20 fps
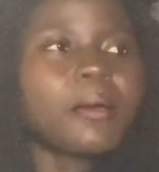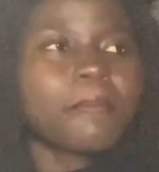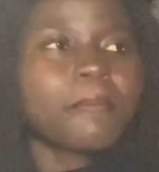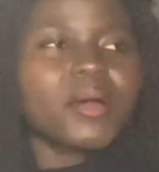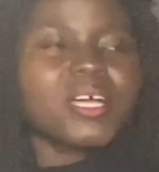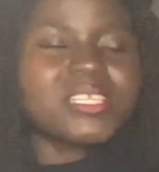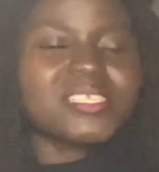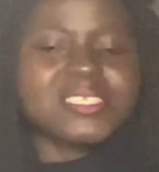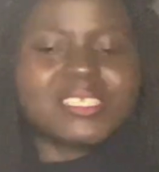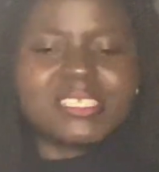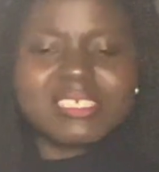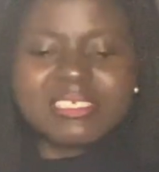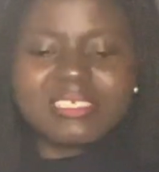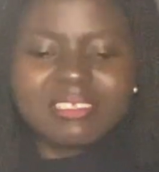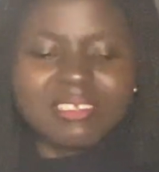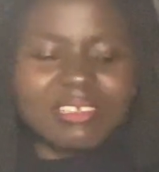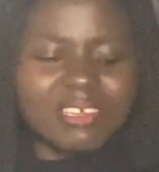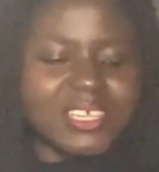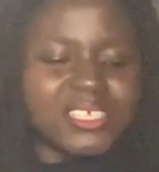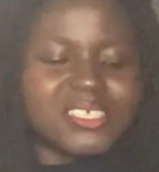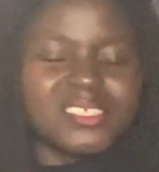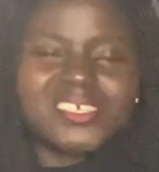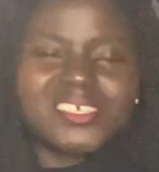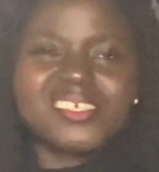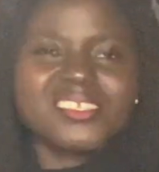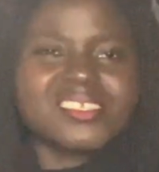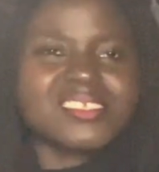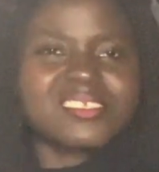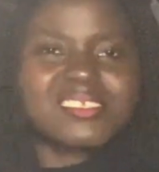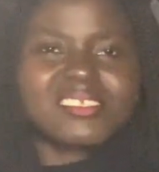But
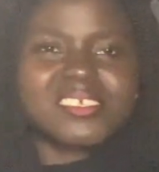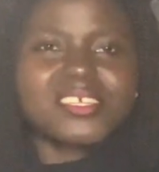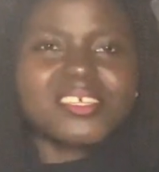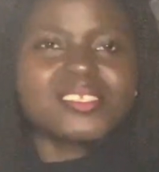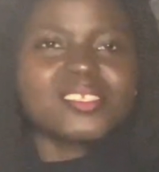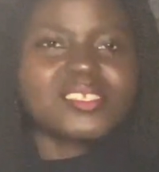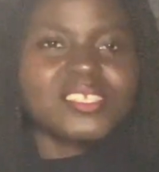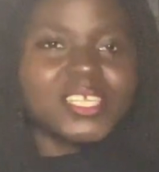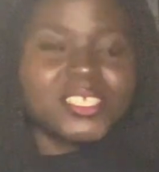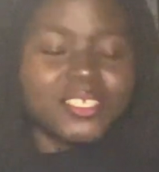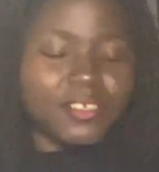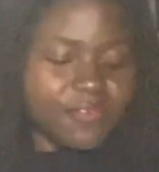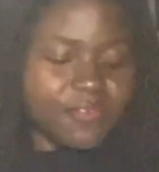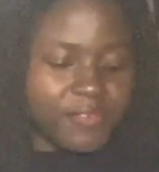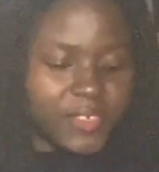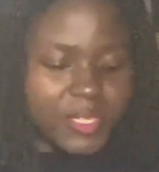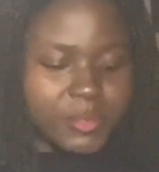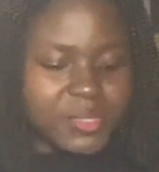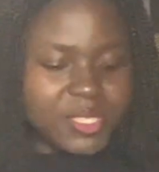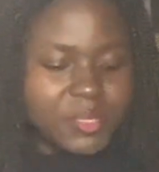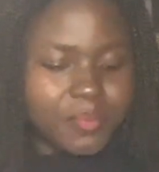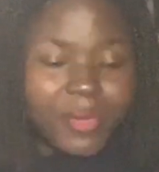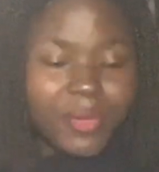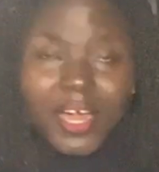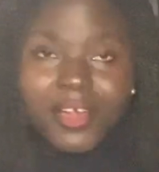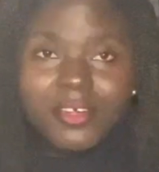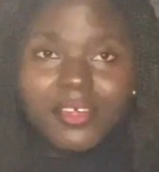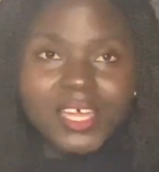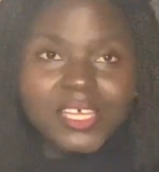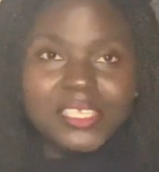it's such a flimsy barrier.